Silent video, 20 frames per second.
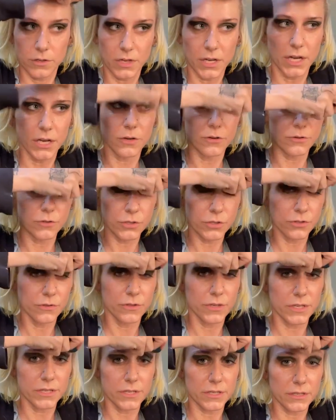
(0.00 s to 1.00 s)
I don't do
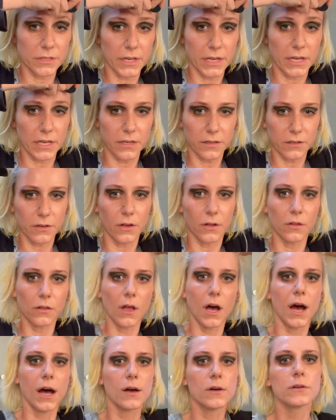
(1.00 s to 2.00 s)
this like a
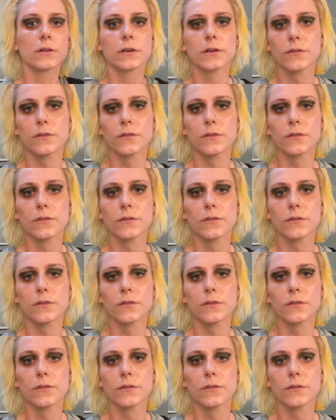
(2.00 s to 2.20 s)
lot